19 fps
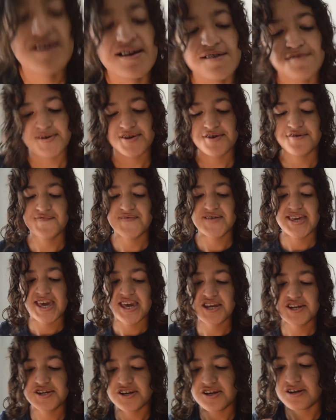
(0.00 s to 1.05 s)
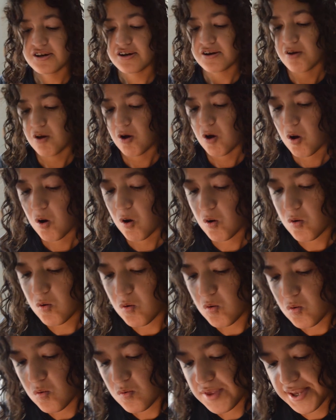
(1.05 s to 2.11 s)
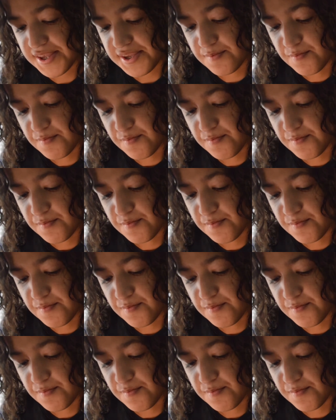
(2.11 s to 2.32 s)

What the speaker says: I went on vacation. Oh, that's a